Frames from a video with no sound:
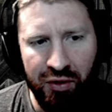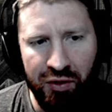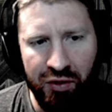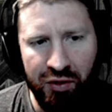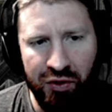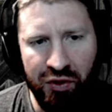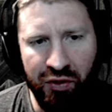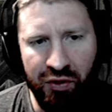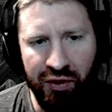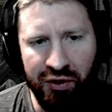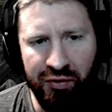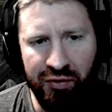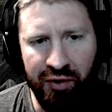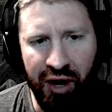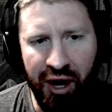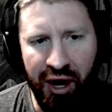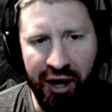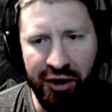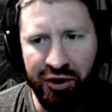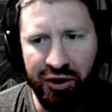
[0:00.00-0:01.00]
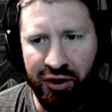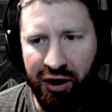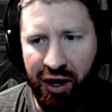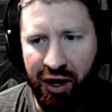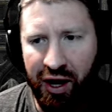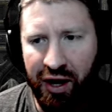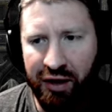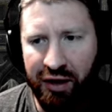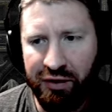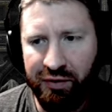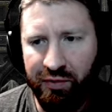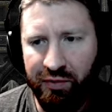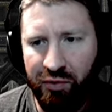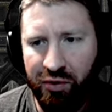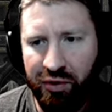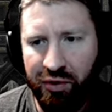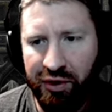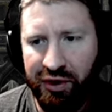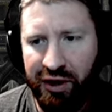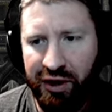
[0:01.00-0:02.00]
So this one actually has
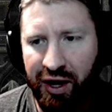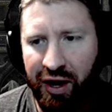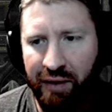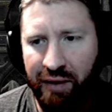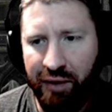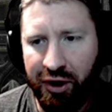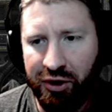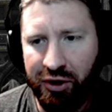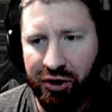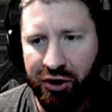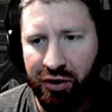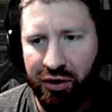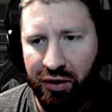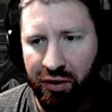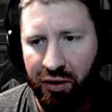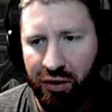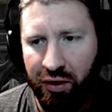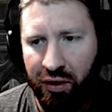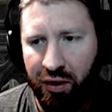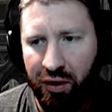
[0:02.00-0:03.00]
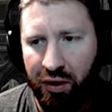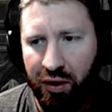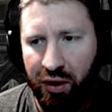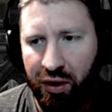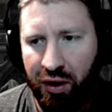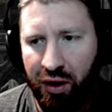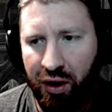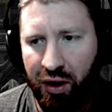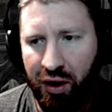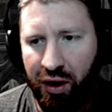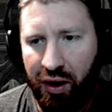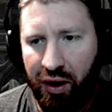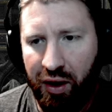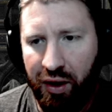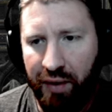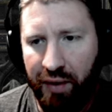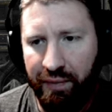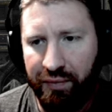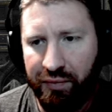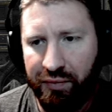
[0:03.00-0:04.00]
more damage.
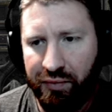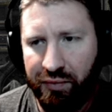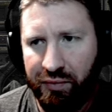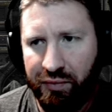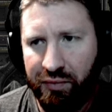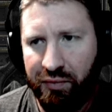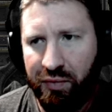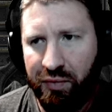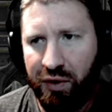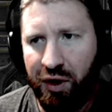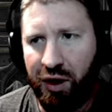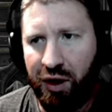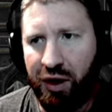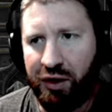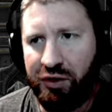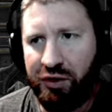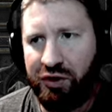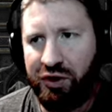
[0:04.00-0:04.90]
64